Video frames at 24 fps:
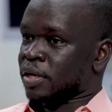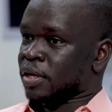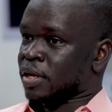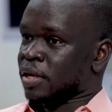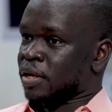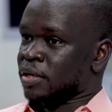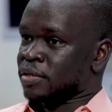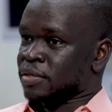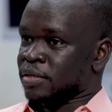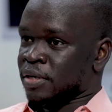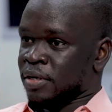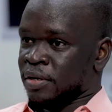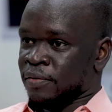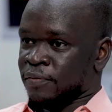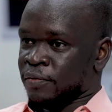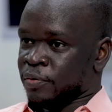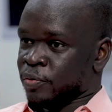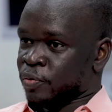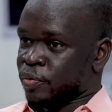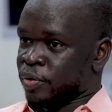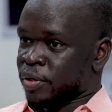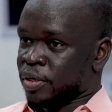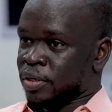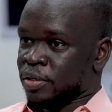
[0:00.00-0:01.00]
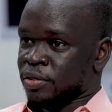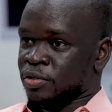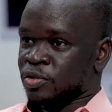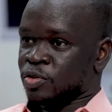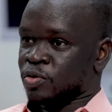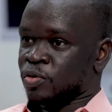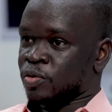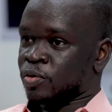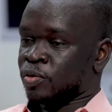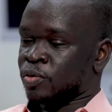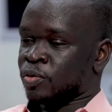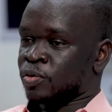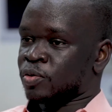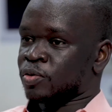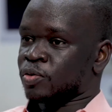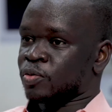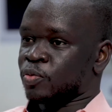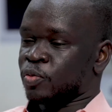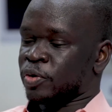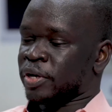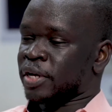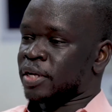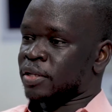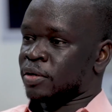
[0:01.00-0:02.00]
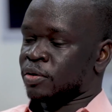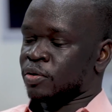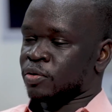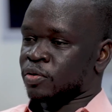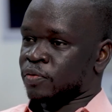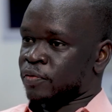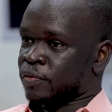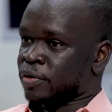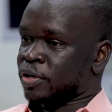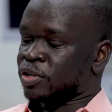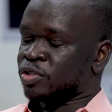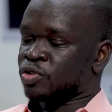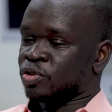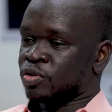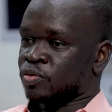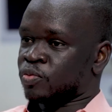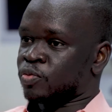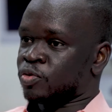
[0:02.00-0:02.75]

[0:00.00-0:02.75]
guns are everywhere, so we get a lot of gunshot